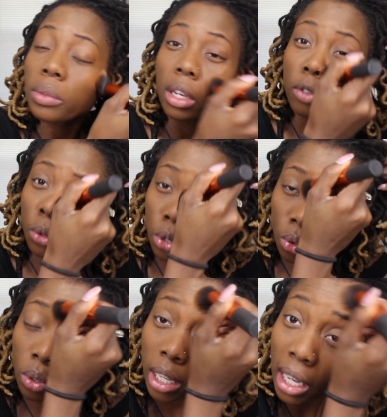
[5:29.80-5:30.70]
If you
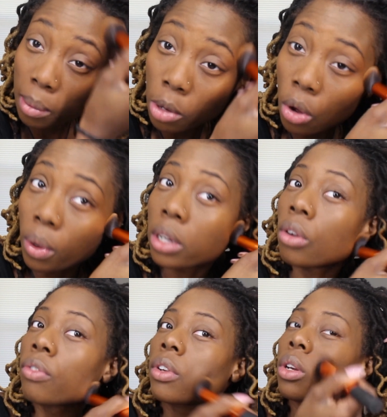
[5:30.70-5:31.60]
do, keep going.
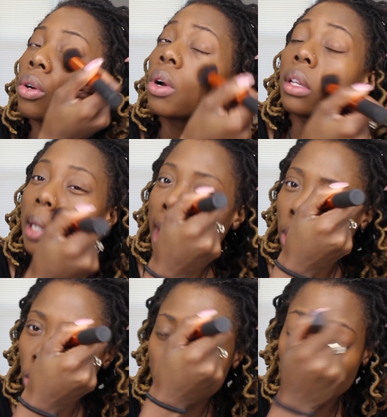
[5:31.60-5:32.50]
Don't feel
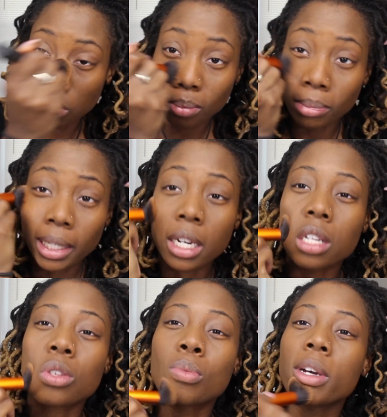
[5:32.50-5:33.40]
like you're
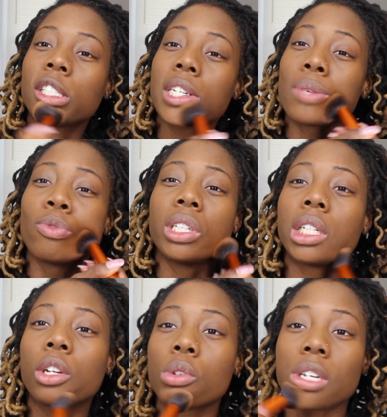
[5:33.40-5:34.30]
blending too much. It's
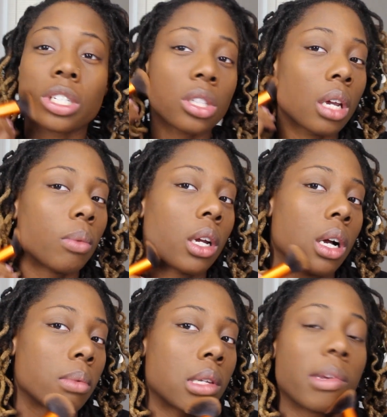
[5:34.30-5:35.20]
really no such thing when it
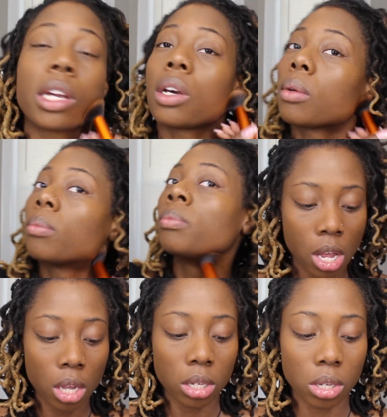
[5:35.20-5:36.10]
comes to makeup.
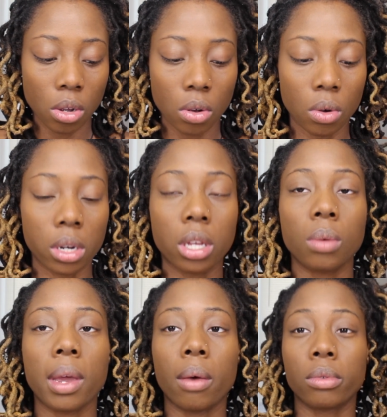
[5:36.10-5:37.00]
So
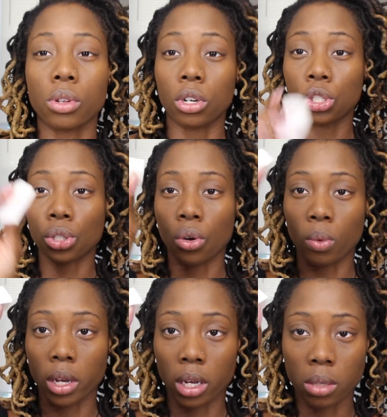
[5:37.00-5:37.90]
another way I was going to show
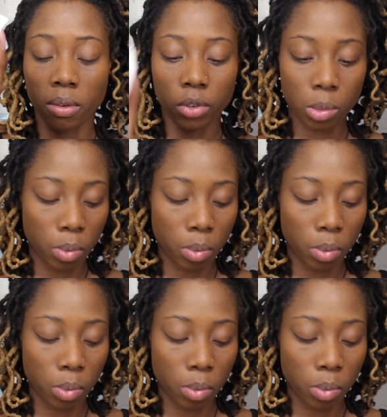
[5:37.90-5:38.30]
was with a